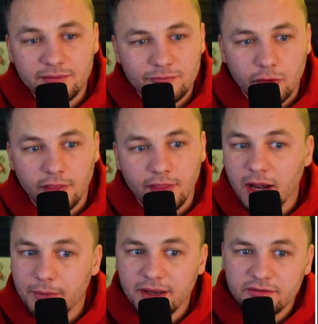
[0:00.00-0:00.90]
for a lot
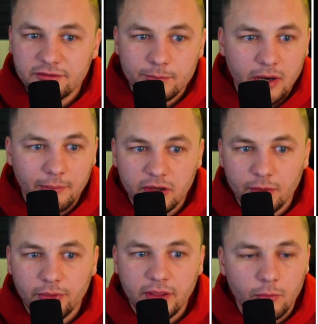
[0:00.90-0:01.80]
of minutes, probably going to
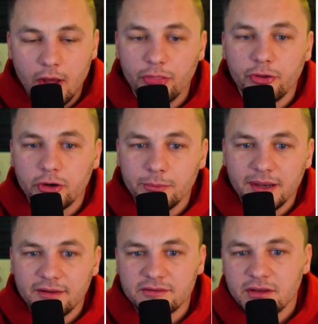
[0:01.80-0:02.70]
play around 30
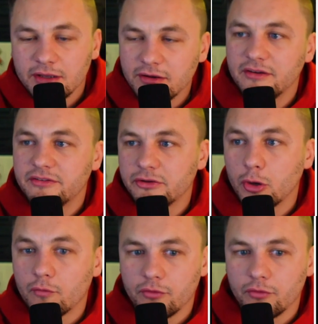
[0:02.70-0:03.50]
minutes, could easily go for